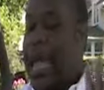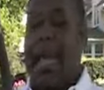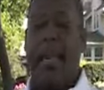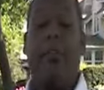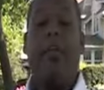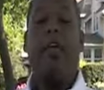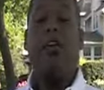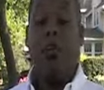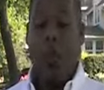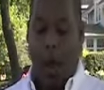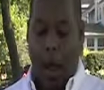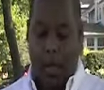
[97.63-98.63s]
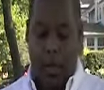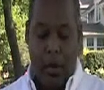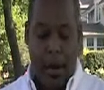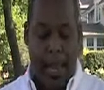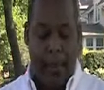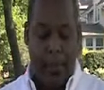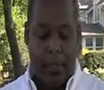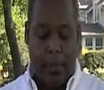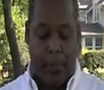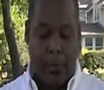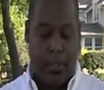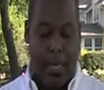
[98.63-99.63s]
anything you want, you're able
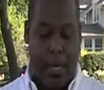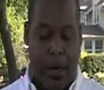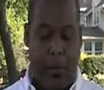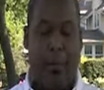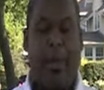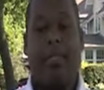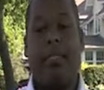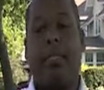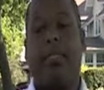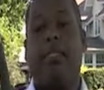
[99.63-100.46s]
to present your business.